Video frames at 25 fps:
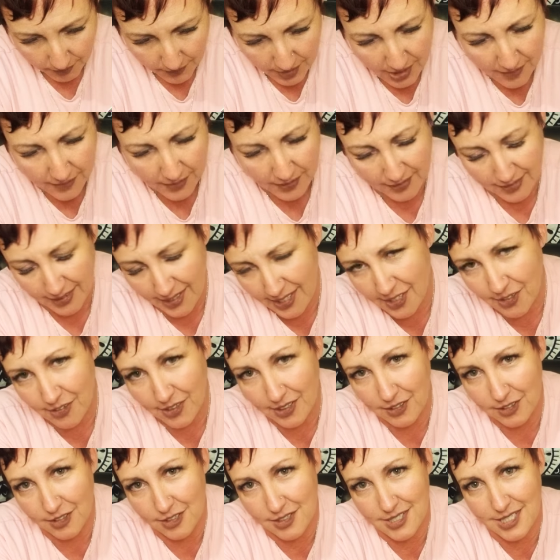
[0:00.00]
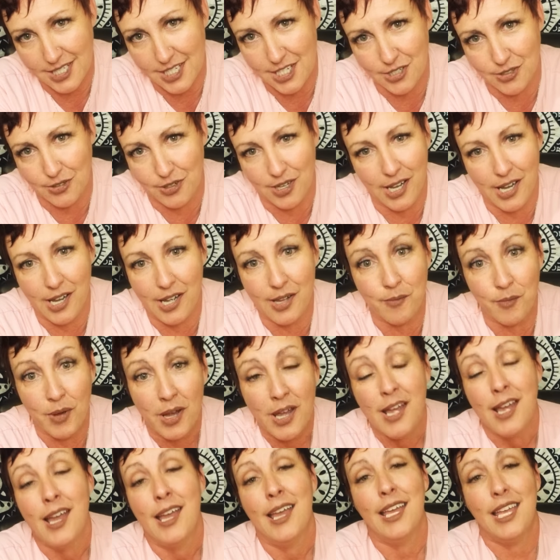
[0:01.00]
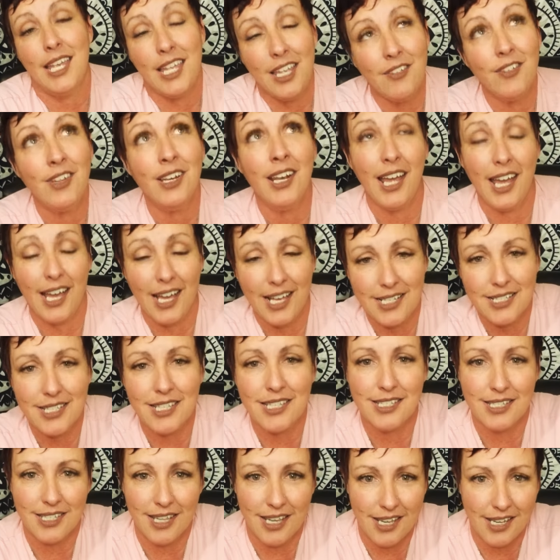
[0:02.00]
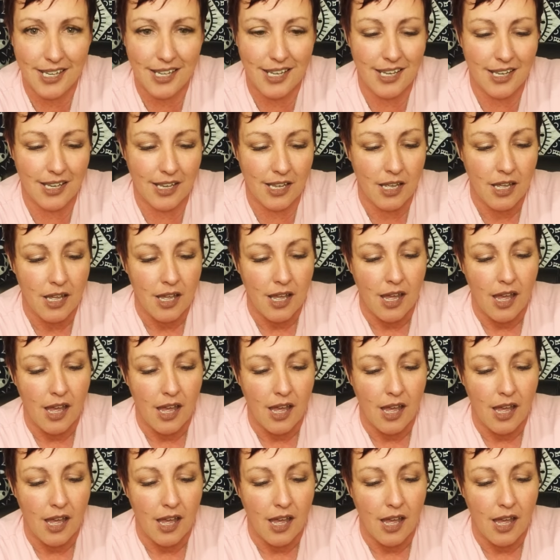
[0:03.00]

And then later I learned tarot. And even as a psychic,